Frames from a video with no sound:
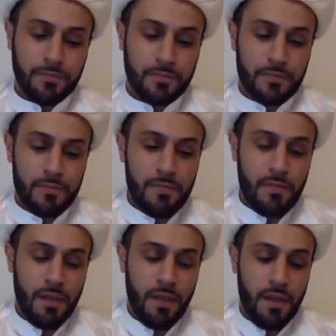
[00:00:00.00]

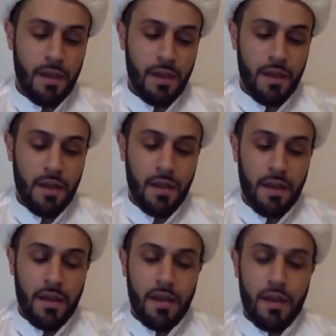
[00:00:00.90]

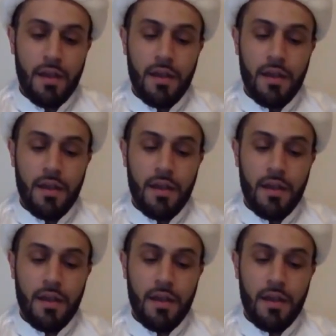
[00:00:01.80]
Nothing is said.